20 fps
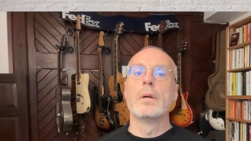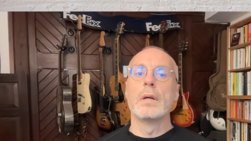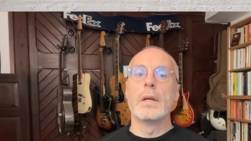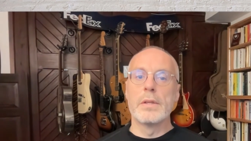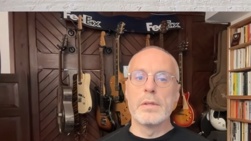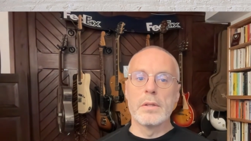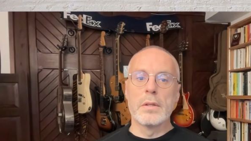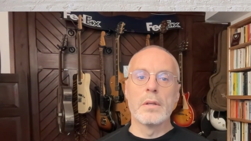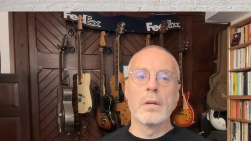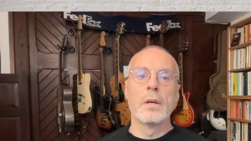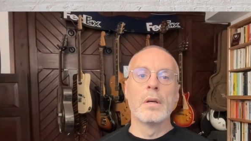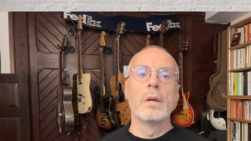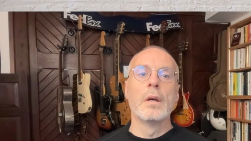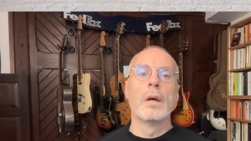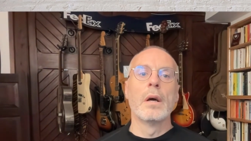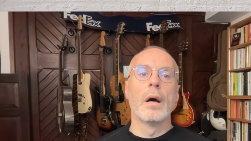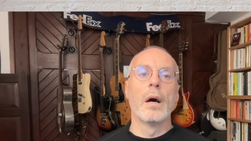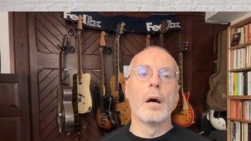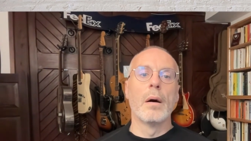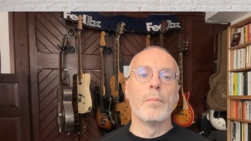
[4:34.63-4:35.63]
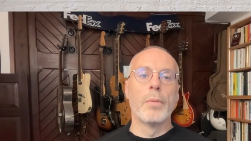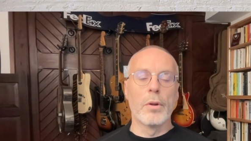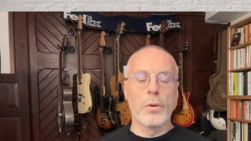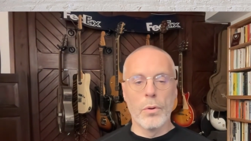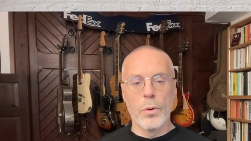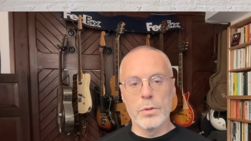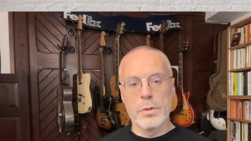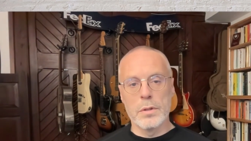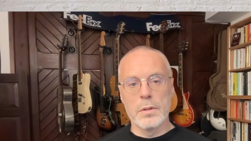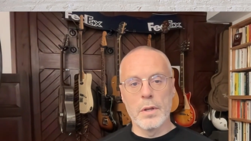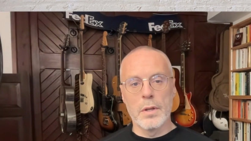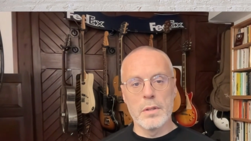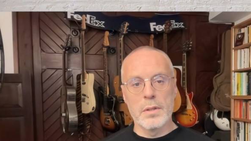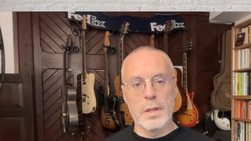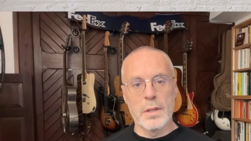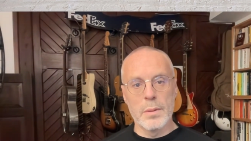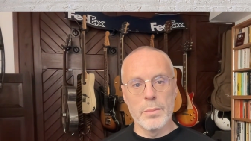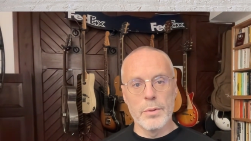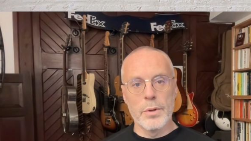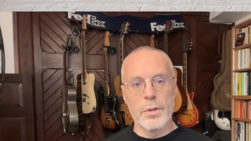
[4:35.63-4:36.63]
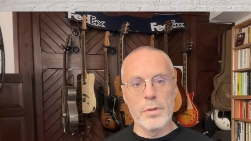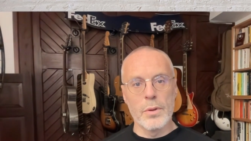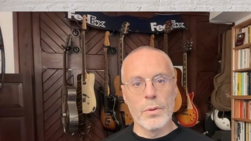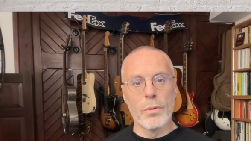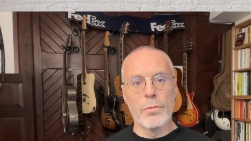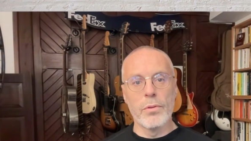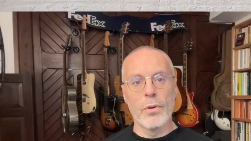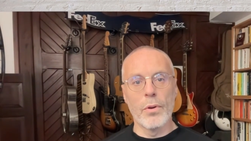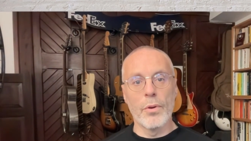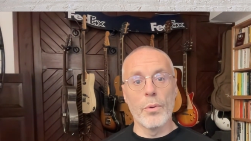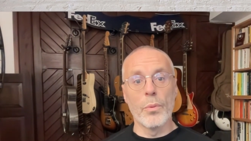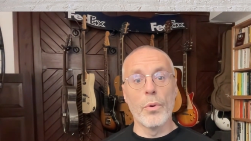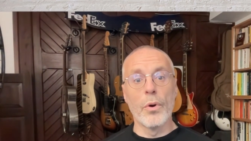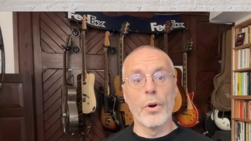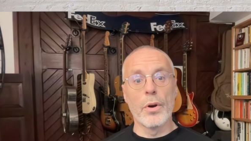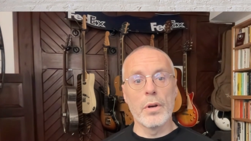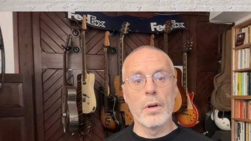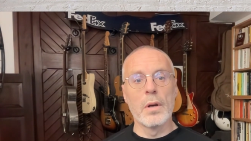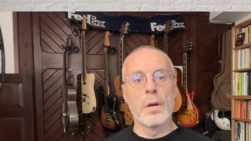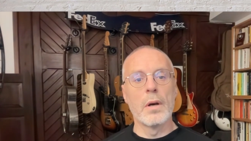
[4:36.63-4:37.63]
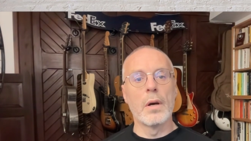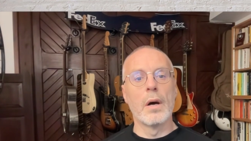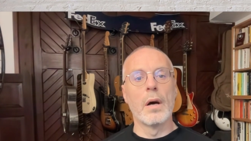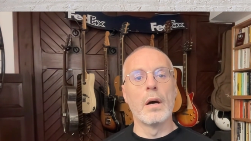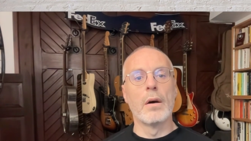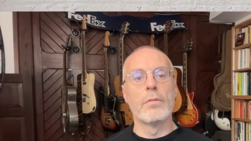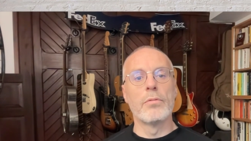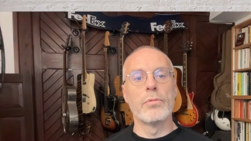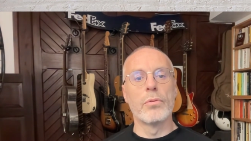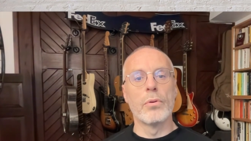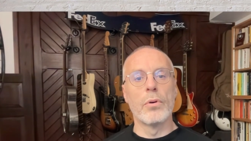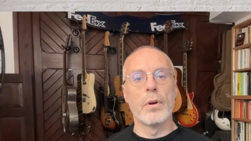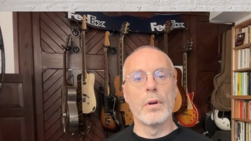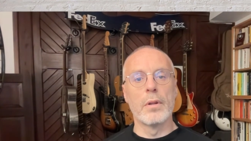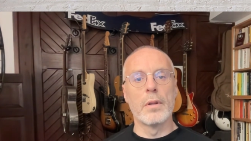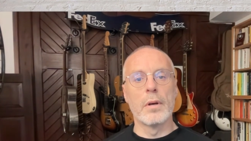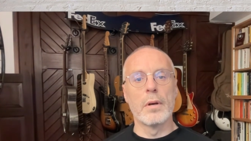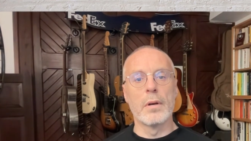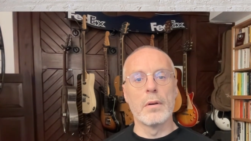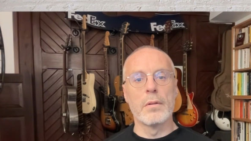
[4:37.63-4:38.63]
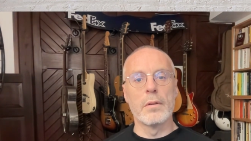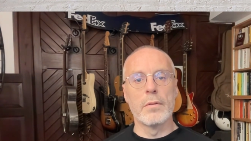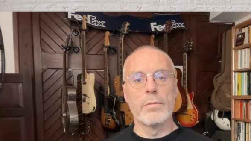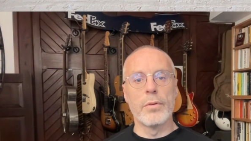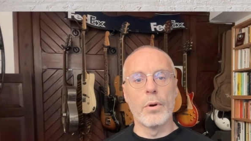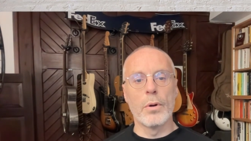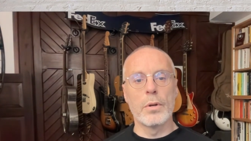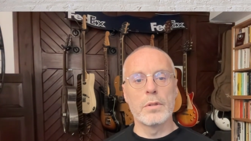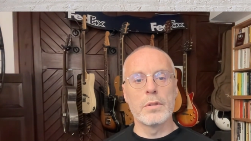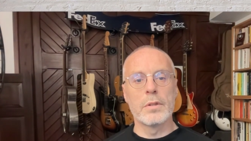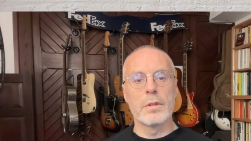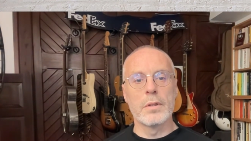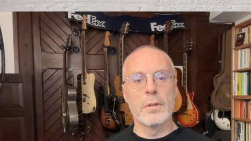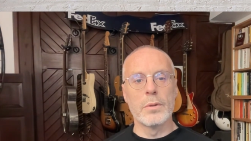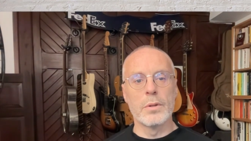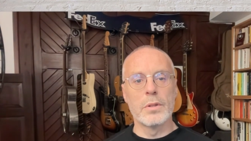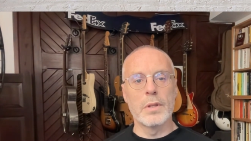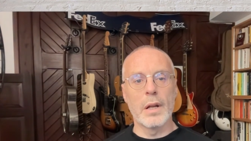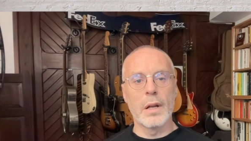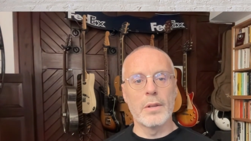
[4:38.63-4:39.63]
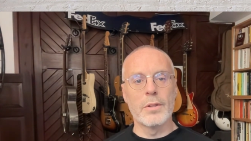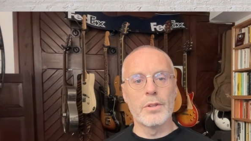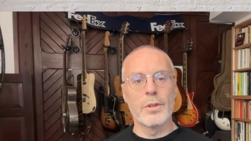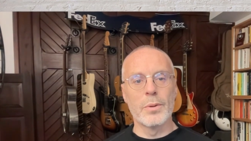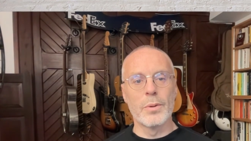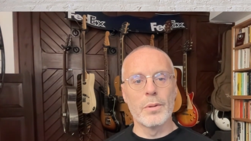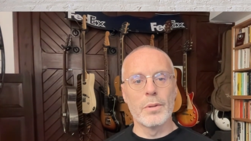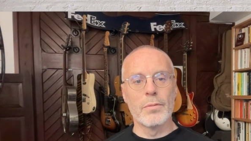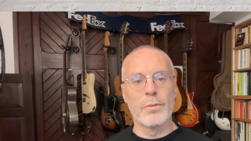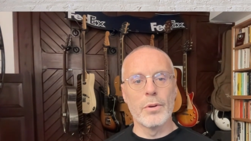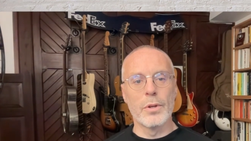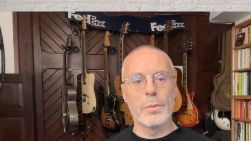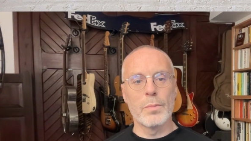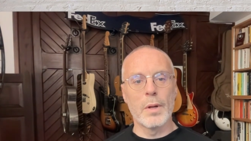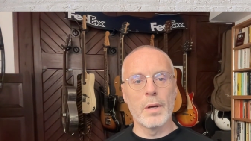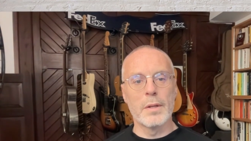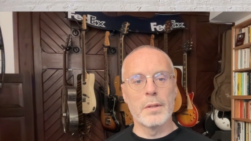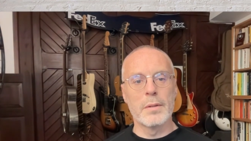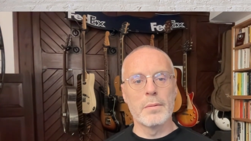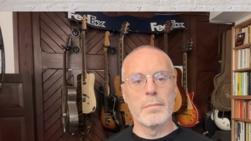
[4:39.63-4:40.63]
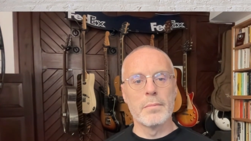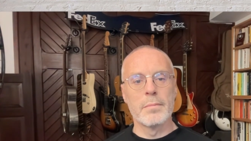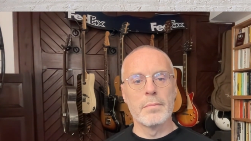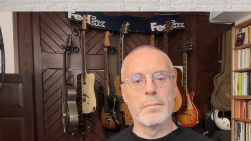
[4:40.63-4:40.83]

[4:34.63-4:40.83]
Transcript: isn't, but of course it does tend to produce an awful lot of work for the folks who sell it to you in the first place.